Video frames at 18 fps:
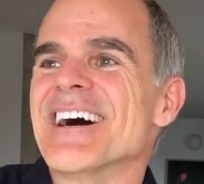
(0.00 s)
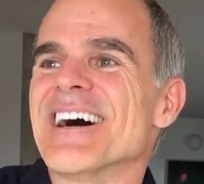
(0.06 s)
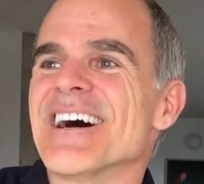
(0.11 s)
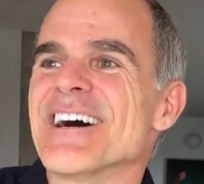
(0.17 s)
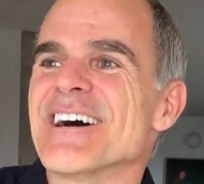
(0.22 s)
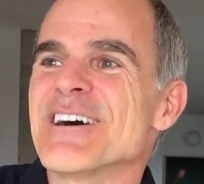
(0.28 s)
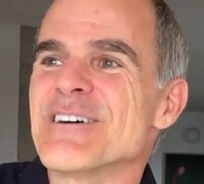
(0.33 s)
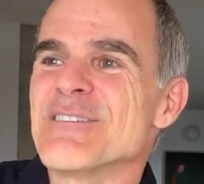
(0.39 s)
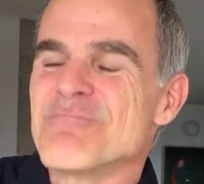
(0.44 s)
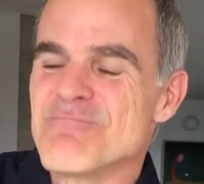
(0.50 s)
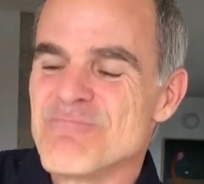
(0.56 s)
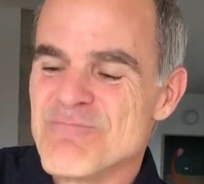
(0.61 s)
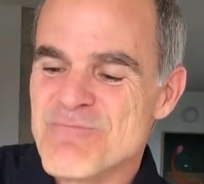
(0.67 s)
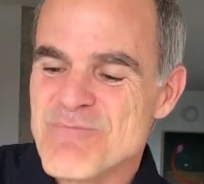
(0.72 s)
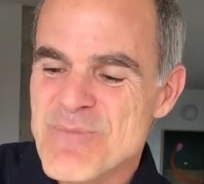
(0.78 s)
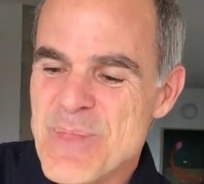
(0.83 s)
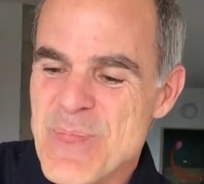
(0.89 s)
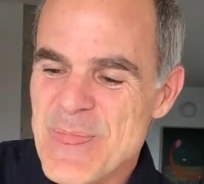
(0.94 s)

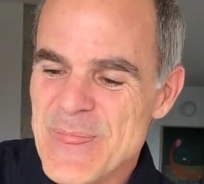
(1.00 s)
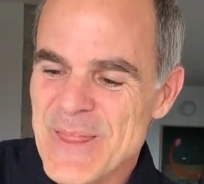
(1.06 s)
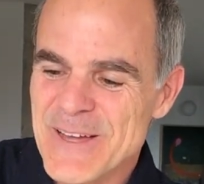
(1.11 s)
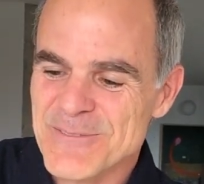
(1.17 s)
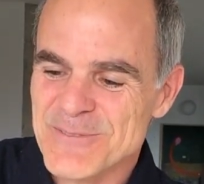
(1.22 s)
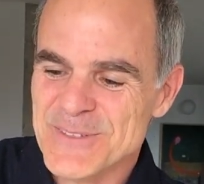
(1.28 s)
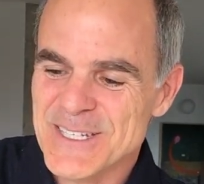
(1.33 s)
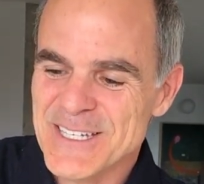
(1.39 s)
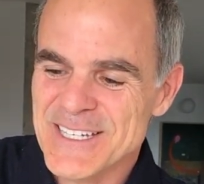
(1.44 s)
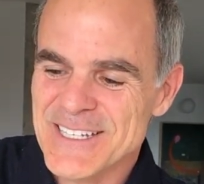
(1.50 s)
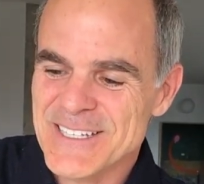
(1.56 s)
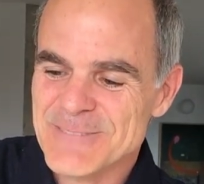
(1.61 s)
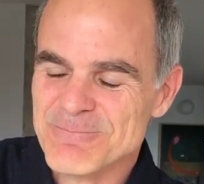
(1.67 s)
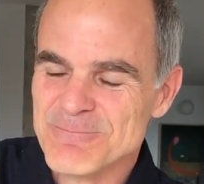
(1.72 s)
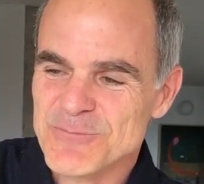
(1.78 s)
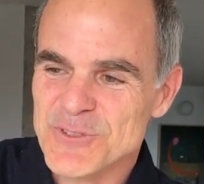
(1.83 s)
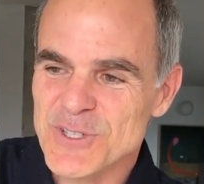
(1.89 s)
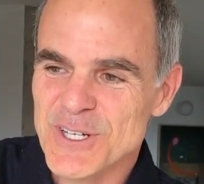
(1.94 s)
I'm
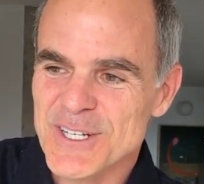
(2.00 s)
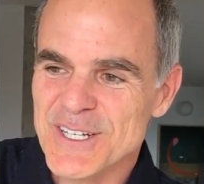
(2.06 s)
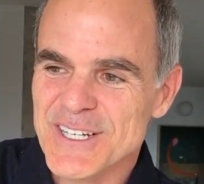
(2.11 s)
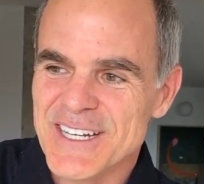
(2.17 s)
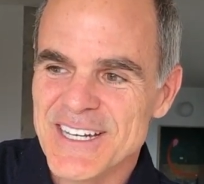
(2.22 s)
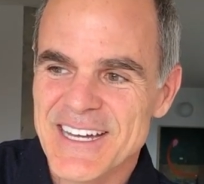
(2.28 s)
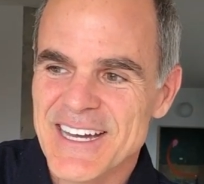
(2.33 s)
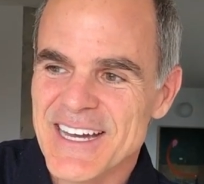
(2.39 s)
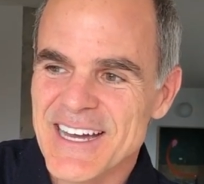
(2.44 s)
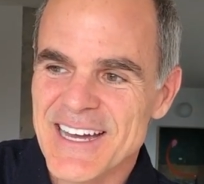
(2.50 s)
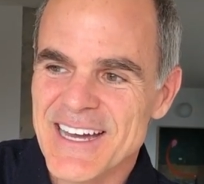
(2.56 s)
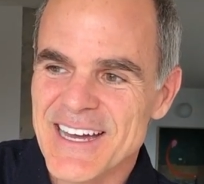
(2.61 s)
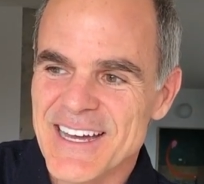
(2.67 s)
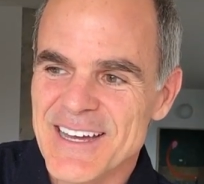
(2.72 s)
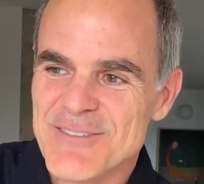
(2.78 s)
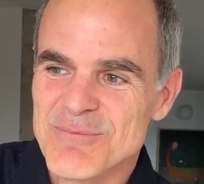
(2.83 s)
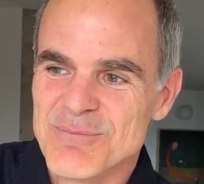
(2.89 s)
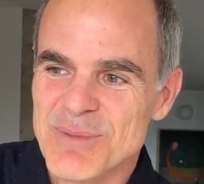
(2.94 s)
kidding. Look,
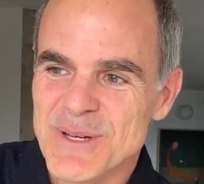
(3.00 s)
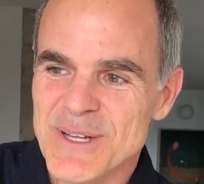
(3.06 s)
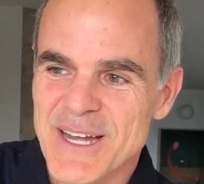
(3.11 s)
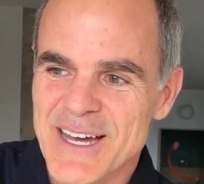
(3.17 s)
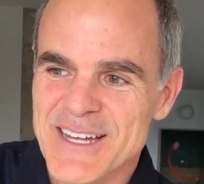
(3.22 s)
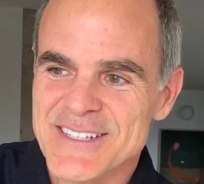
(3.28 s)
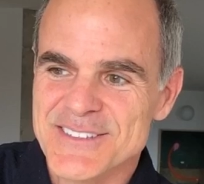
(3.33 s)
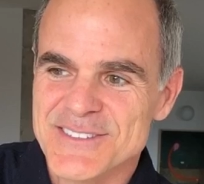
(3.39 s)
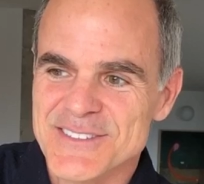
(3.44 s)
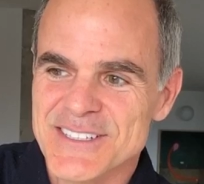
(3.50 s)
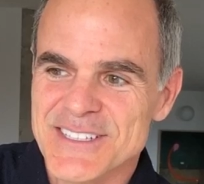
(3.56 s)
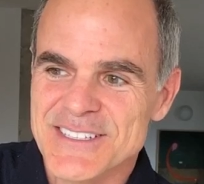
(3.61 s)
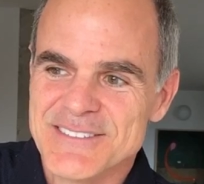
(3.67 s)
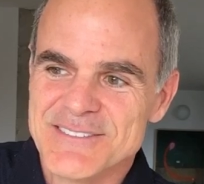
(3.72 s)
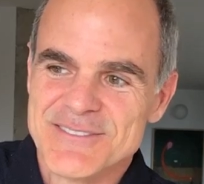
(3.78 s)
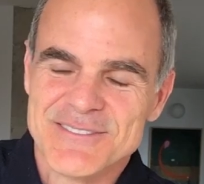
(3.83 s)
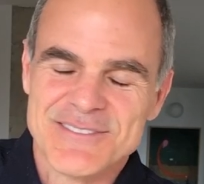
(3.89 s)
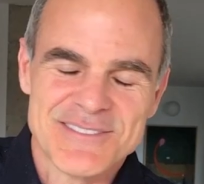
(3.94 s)
but
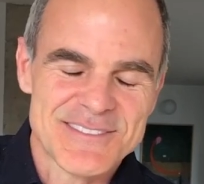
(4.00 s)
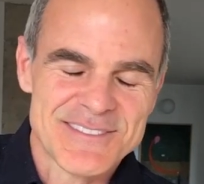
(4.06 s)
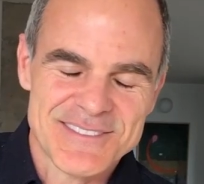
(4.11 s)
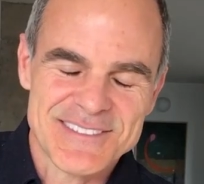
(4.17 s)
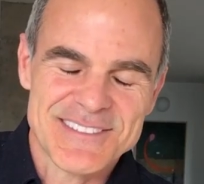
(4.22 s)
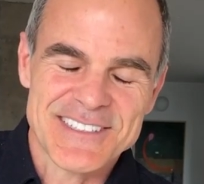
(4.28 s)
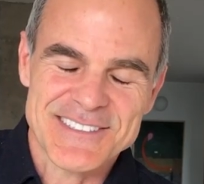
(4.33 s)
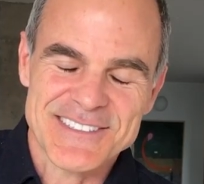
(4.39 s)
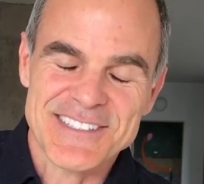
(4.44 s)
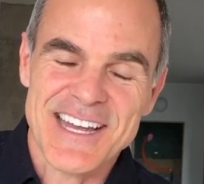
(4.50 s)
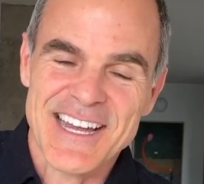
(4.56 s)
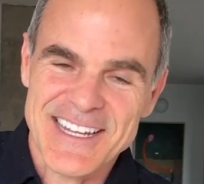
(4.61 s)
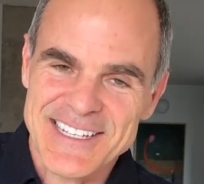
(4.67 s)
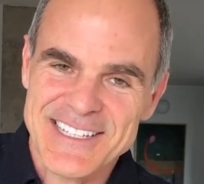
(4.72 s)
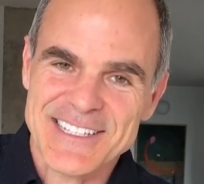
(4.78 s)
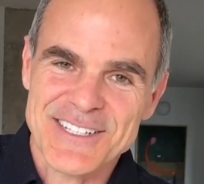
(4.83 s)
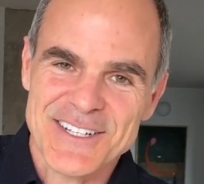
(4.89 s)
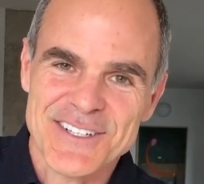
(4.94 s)
honestly, let's
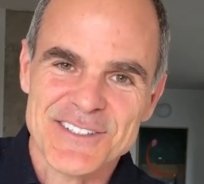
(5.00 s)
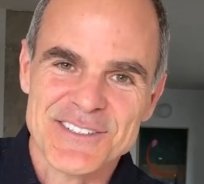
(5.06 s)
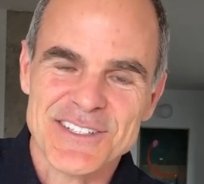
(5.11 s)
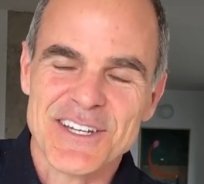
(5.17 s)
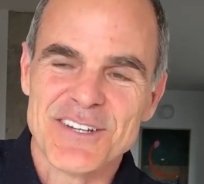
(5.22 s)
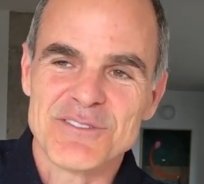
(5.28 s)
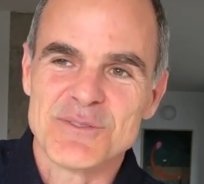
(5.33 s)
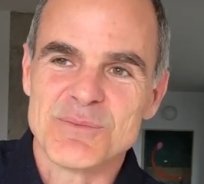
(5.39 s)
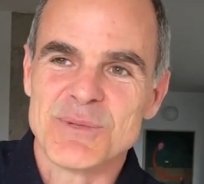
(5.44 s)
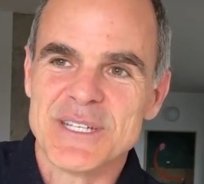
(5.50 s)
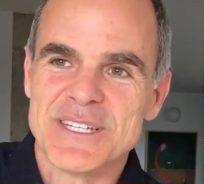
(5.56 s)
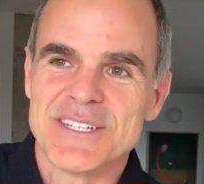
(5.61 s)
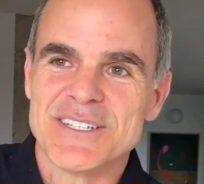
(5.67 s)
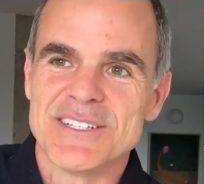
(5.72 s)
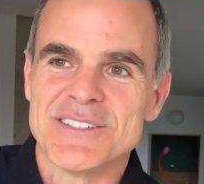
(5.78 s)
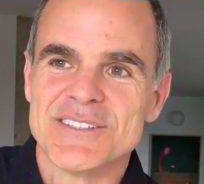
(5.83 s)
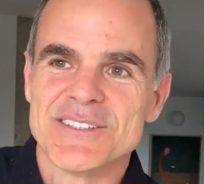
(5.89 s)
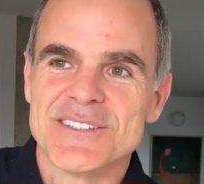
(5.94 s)
not kid ourselves,
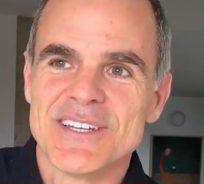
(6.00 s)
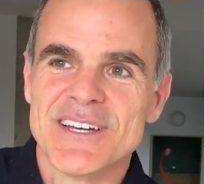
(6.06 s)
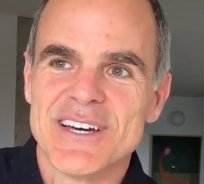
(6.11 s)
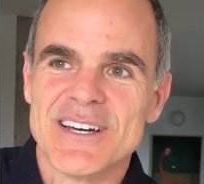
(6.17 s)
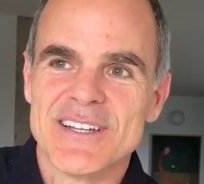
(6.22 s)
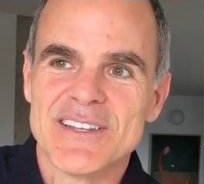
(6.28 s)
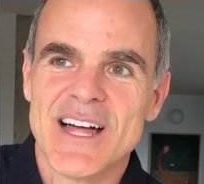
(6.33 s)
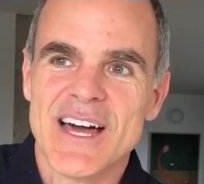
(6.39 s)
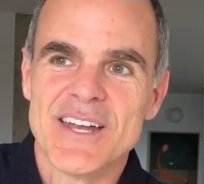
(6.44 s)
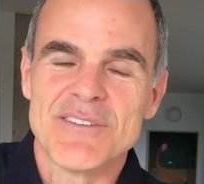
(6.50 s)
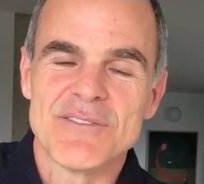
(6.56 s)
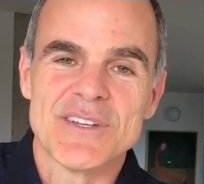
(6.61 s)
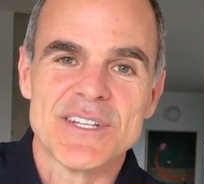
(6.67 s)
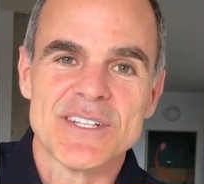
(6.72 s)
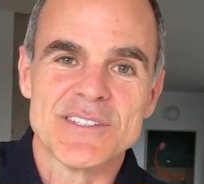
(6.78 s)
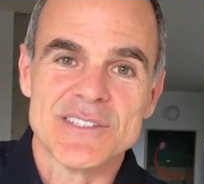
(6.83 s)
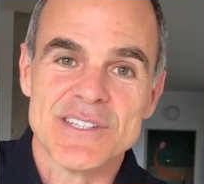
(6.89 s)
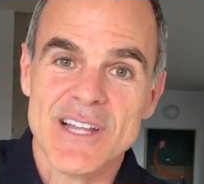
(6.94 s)
because a lot of
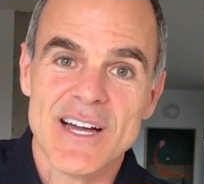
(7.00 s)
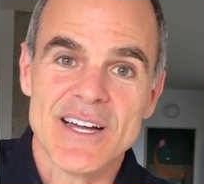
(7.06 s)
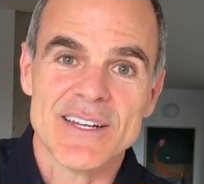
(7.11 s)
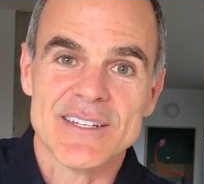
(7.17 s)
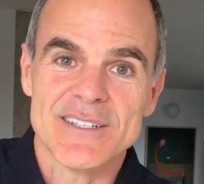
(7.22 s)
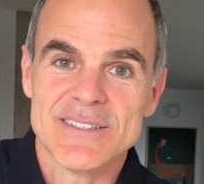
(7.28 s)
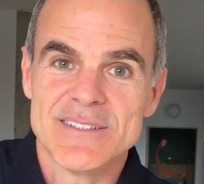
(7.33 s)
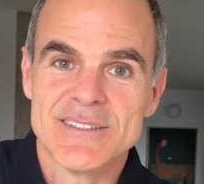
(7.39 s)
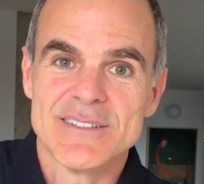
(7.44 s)
it is luck.